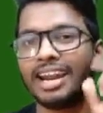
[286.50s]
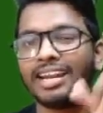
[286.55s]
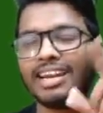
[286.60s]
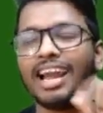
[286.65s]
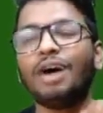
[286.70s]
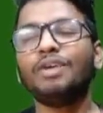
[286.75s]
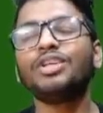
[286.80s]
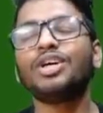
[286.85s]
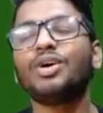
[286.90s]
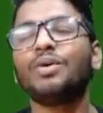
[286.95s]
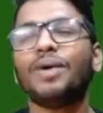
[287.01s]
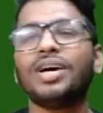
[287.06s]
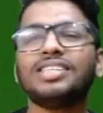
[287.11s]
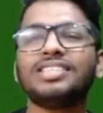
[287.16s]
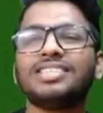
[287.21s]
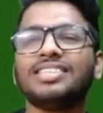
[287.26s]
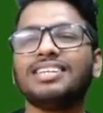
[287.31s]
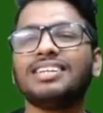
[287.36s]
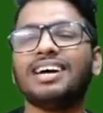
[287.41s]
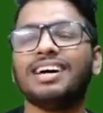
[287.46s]
Now the
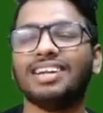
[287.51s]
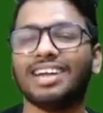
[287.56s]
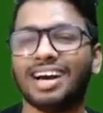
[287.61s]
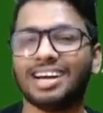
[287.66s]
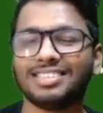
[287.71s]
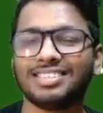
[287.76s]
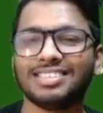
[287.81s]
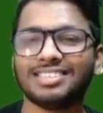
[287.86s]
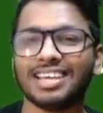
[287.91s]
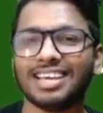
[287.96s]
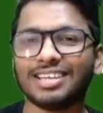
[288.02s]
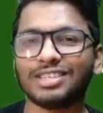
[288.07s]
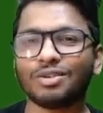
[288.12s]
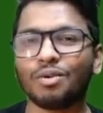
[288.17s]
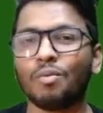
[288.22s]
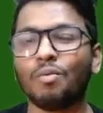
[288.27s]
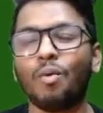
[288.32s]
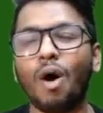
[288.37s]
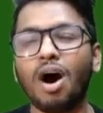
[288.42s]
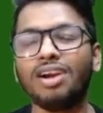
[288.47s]
question arises is,
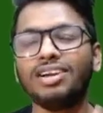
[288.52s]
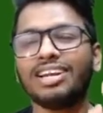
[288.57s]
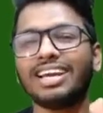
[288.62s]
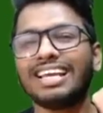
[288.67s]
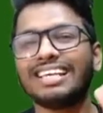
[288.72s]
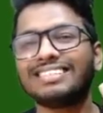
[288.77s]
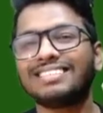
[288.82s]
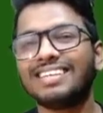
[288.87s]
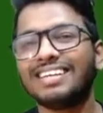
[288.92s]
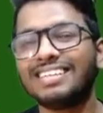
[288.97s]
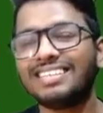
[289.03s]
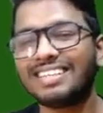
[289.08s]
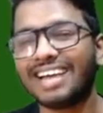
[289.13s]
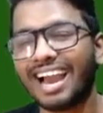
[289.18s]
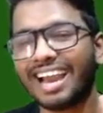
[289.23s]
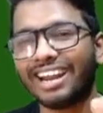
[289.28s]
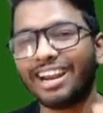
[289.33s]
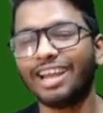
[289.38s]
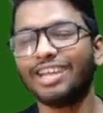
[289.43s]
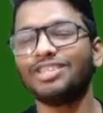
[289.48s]
what is the
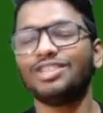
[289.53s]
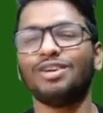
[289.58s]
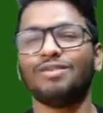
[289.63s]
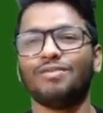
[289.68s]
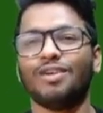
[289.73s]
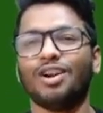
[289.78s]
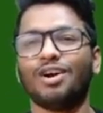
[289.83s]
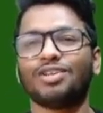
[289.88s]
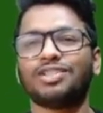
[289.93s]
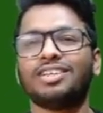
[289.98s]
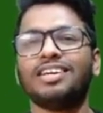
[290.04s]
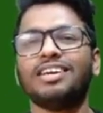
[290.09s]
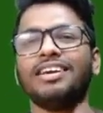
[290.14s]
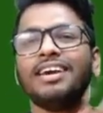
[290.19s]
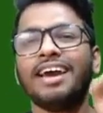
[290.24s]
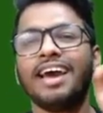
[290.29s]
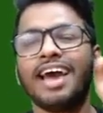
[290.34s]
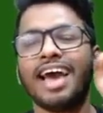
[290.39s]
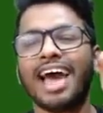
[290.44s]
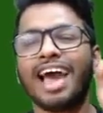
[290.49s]
direction of
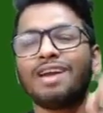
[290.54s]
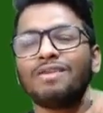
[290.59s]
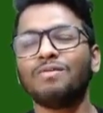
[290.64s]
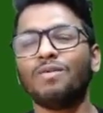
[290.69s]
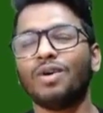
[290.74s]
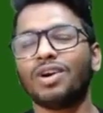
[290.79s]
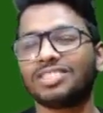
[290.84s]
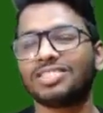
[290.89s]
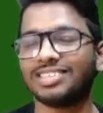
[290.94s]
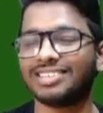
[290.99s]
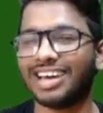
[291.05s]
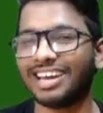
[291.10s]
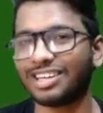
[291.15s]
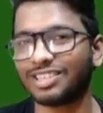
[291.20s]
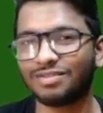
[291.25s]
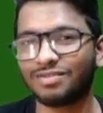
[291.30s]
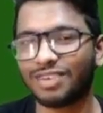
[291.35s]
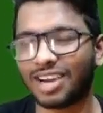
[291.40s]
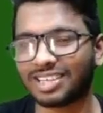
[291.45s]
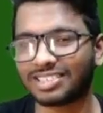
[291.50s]
velocity and what is the
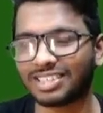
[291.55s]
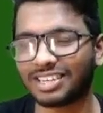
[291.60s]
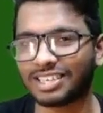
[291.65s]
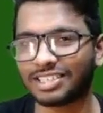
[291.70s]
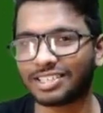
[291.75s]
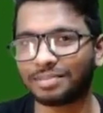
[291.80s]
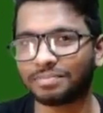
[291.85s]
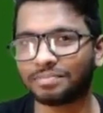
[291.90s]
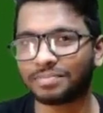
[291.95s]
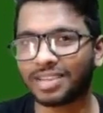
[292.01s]
direction of acceleration?